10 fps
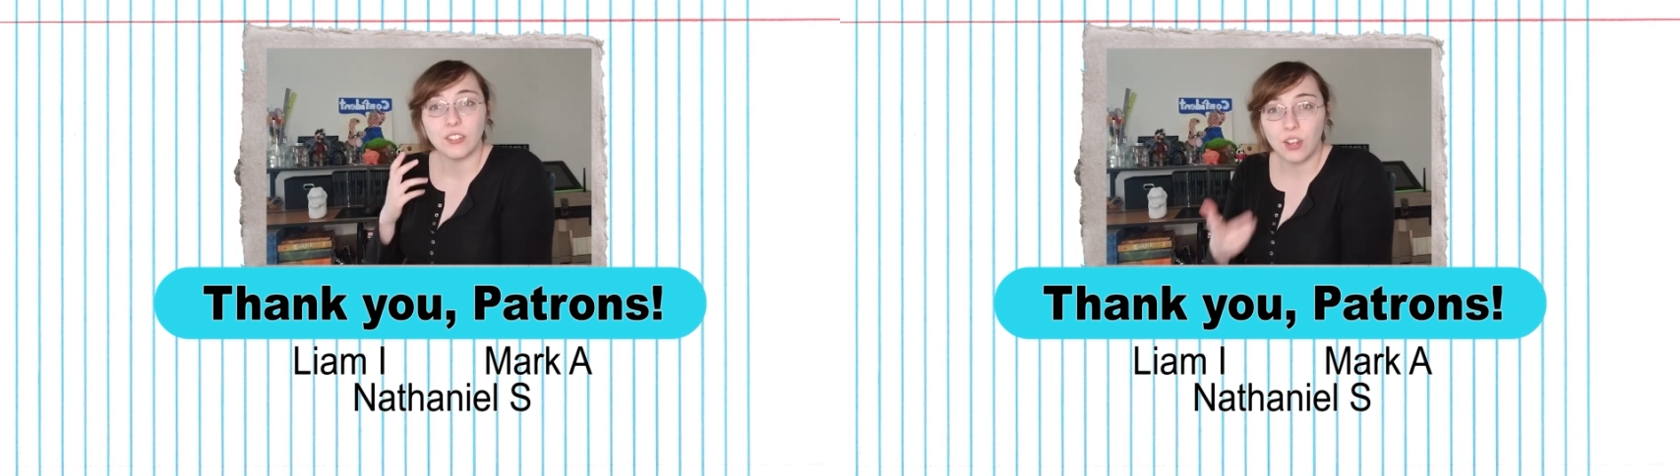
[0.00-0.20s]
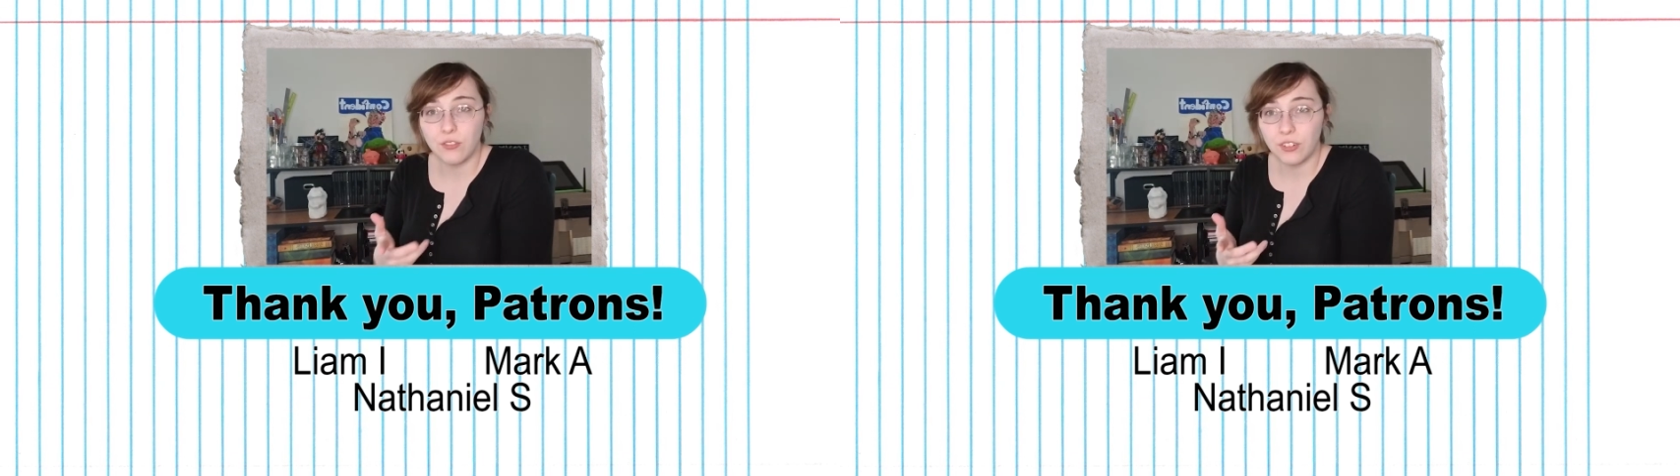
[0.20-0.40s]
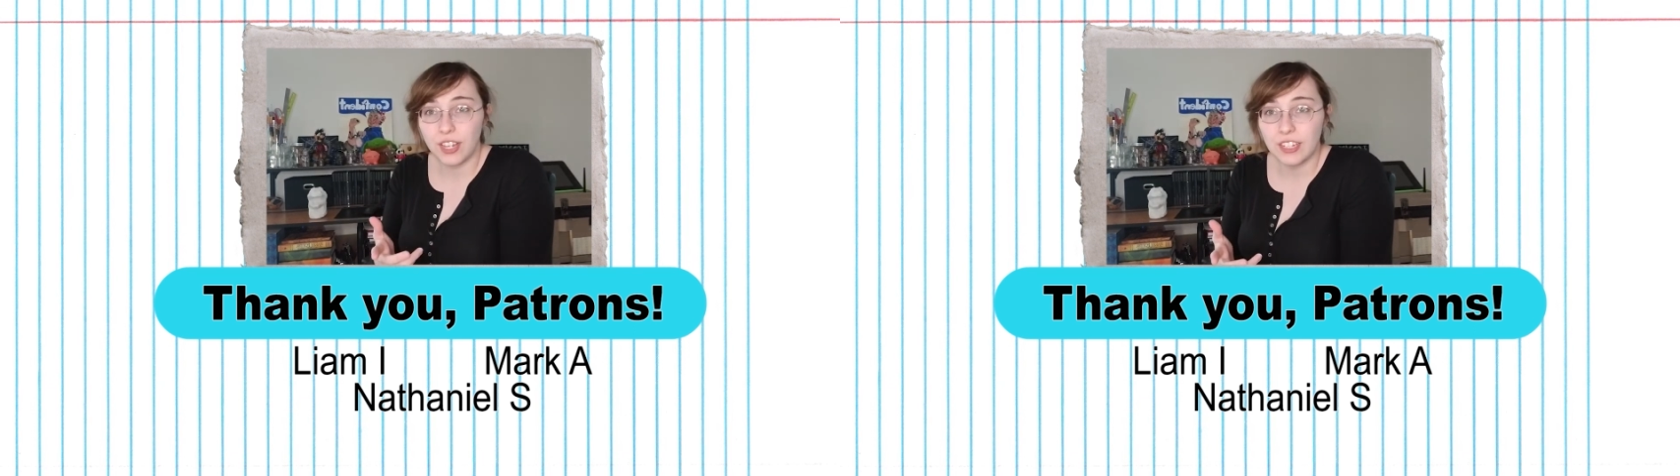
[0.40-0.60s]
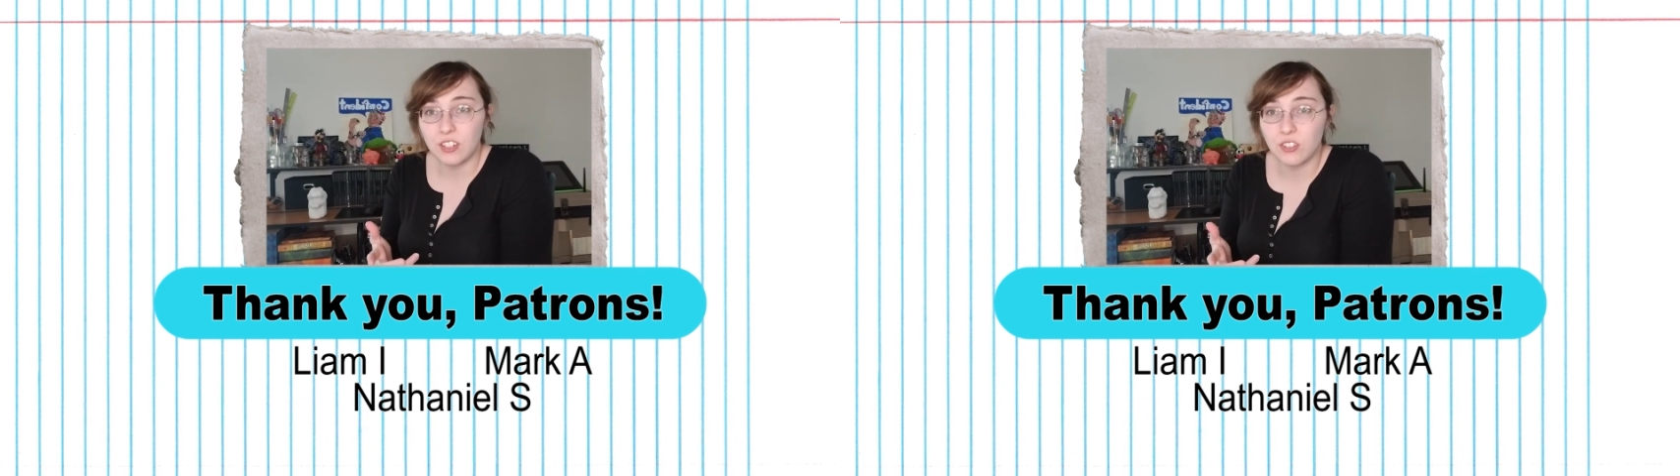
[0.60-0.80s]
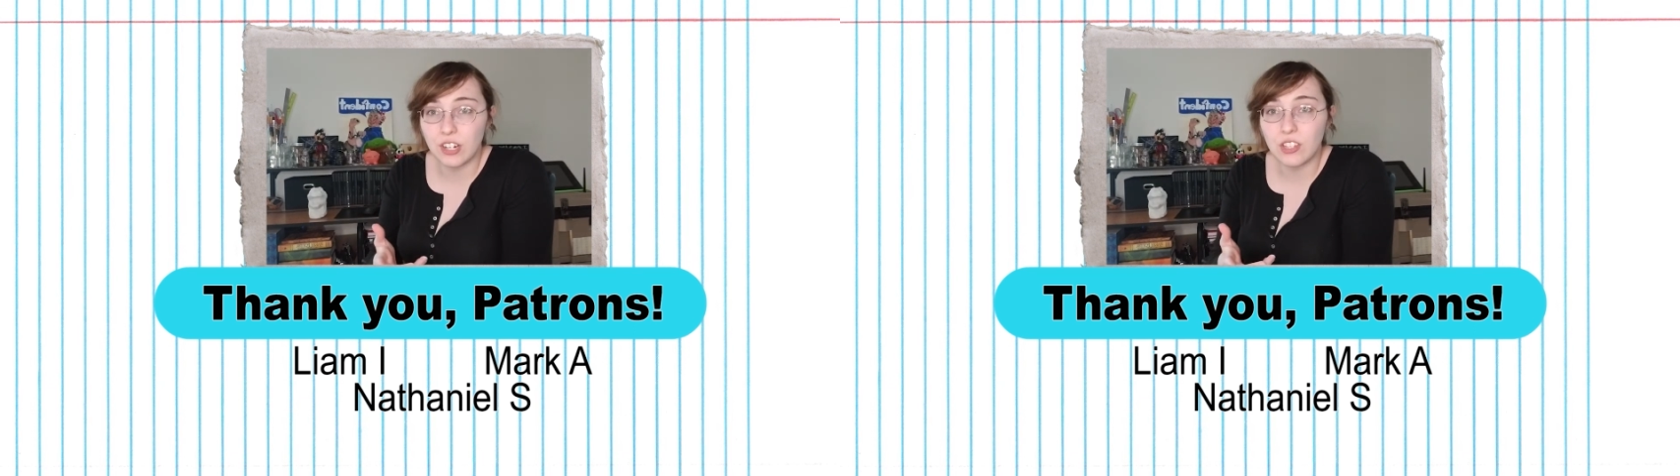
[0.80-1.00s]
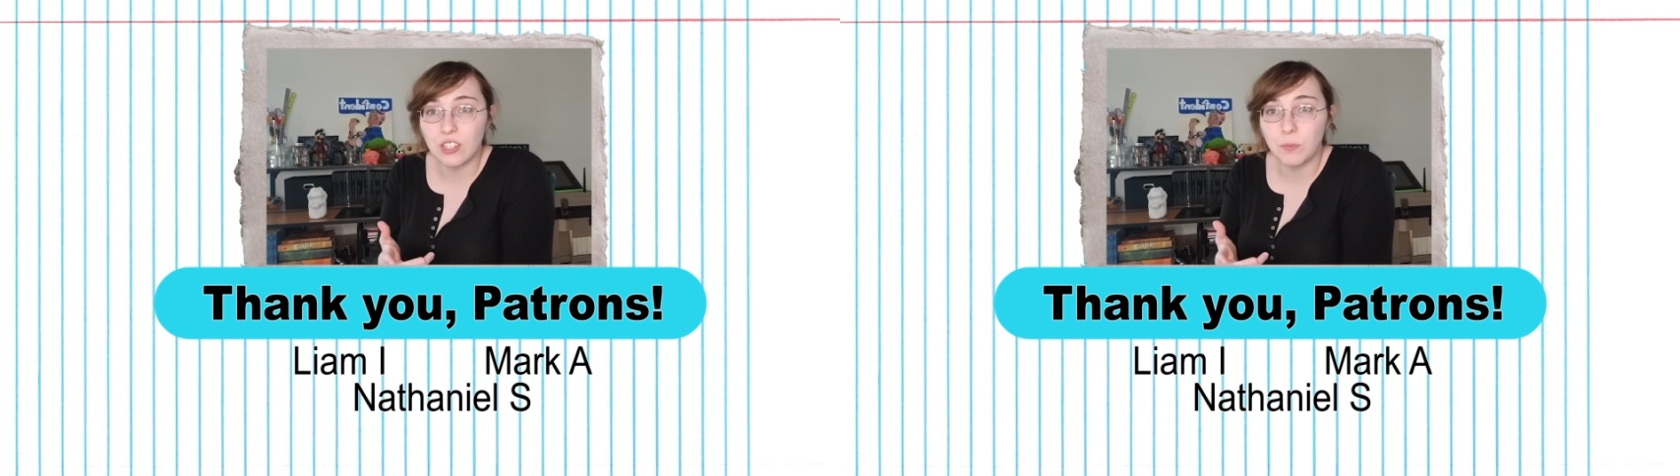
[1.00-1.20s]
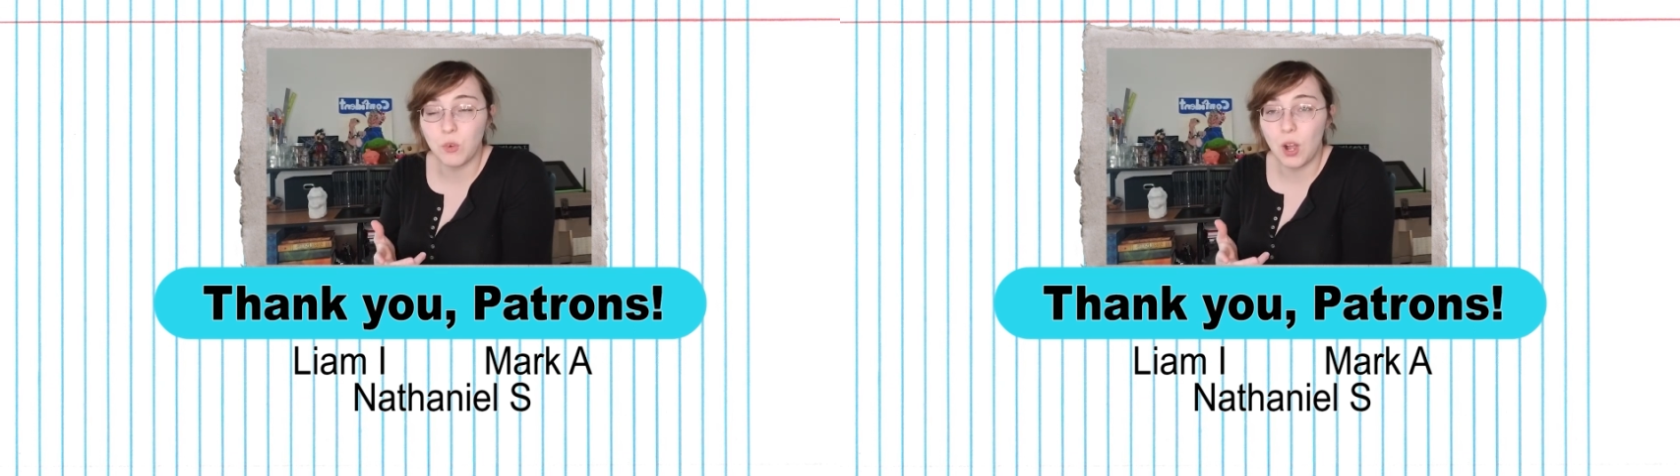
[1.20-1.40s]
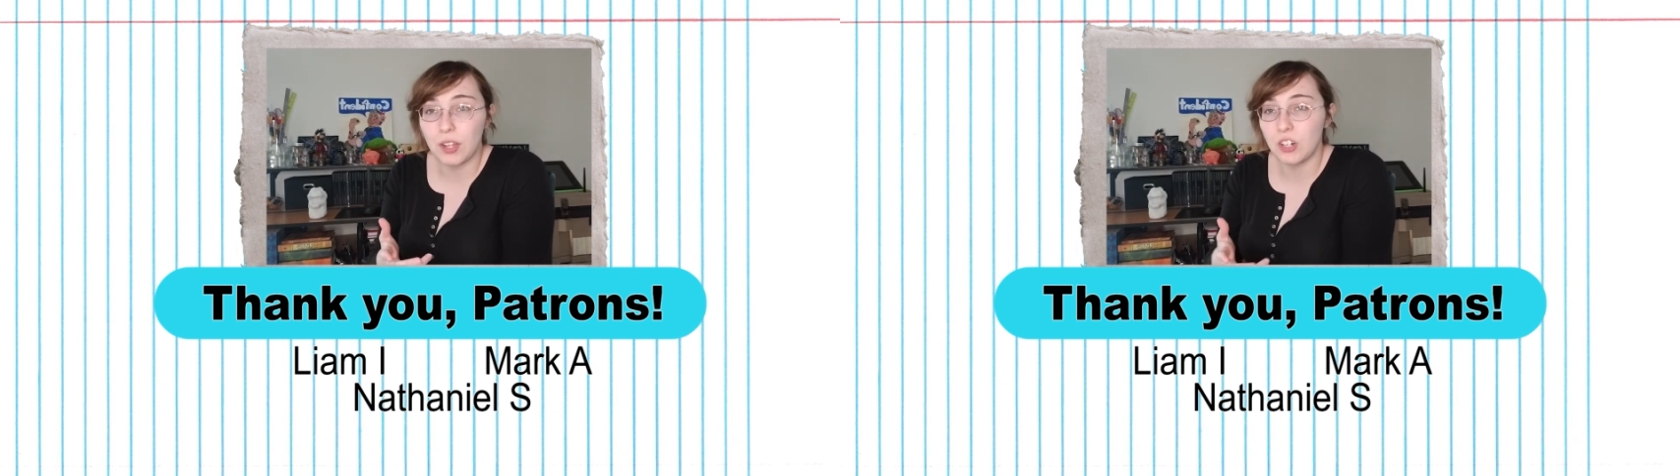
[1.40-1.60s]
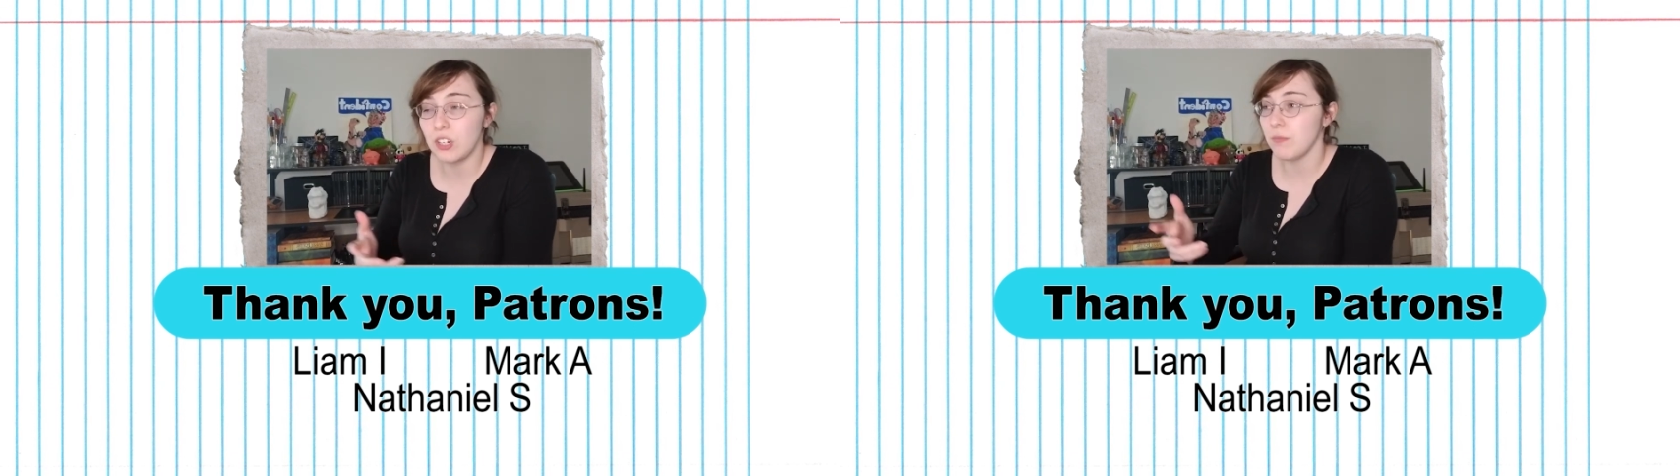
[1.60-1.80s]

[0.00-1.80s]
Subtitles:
don't forget to drink some water,